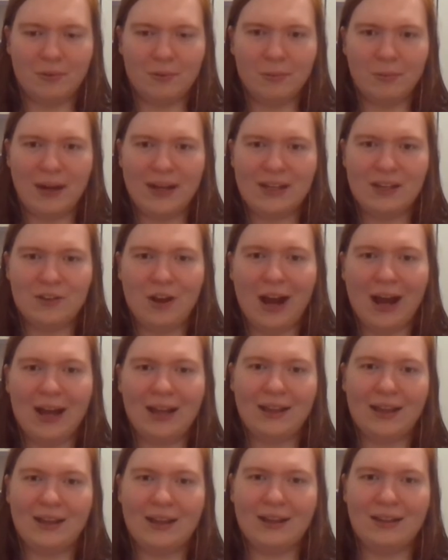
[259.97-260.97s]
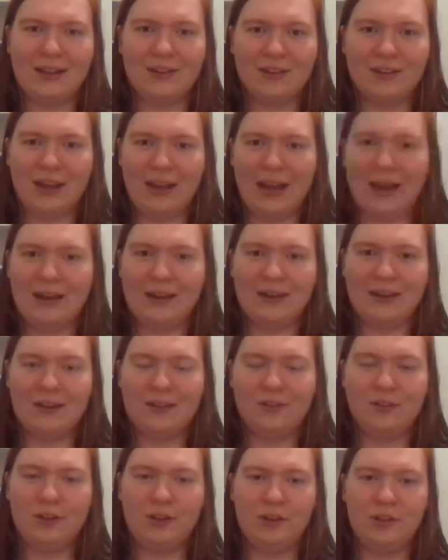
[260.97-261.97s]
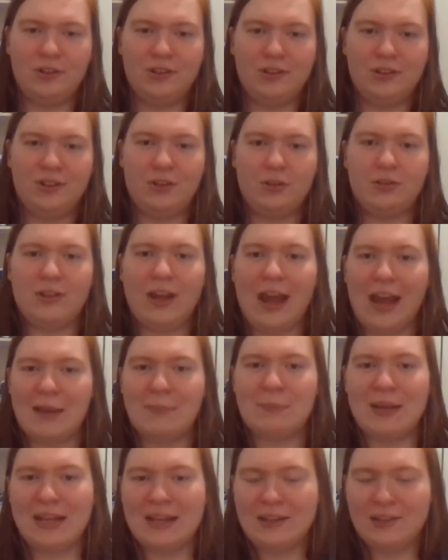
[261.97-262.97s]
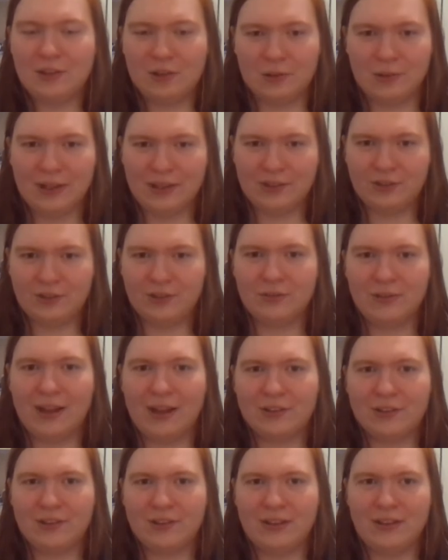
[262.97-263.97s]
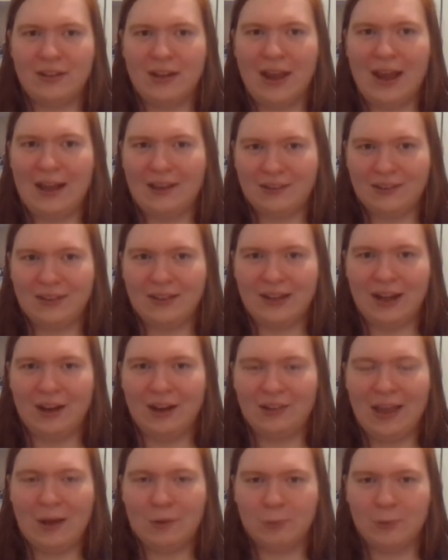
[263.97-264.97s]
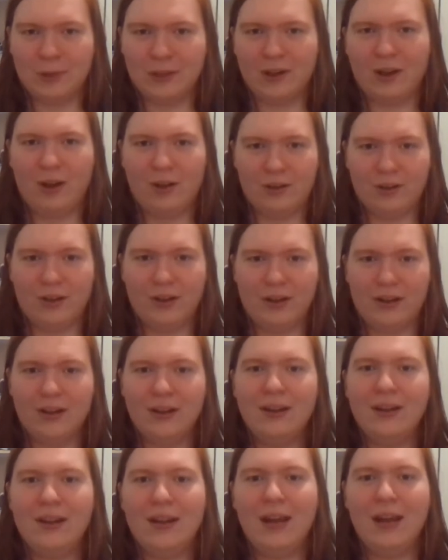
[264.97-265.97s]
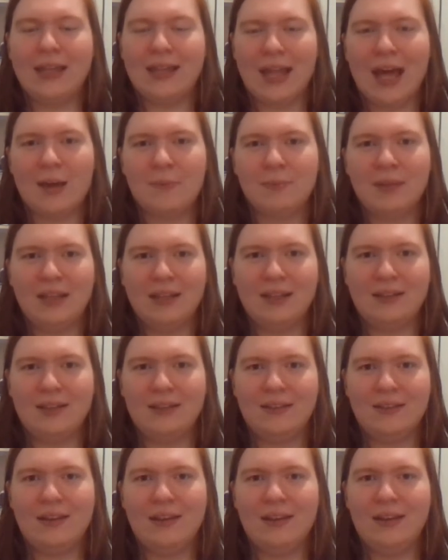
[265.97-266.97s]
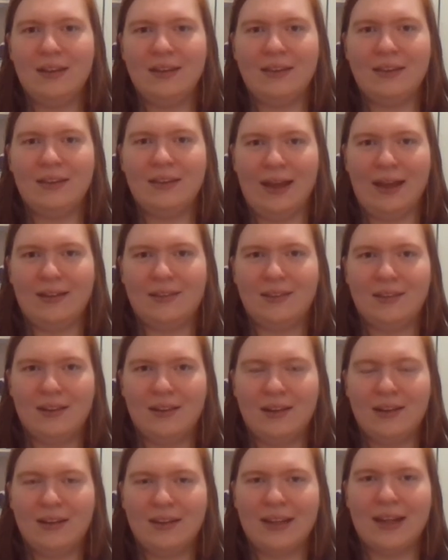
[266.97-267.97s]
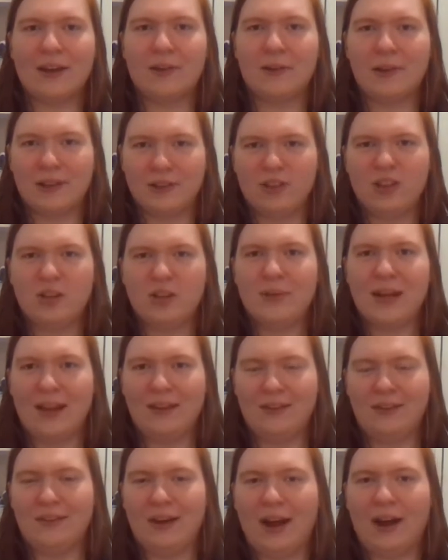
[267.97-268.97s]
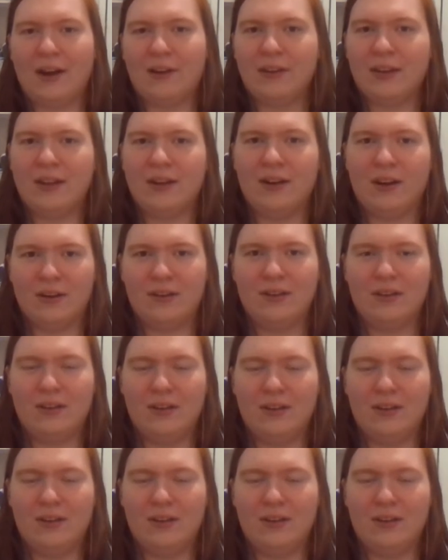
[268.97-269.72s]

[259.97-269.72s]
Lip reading: when you highlight it, you can choose to type in your question rather than asking it out loud when called on. And that means that that question can be asked entirely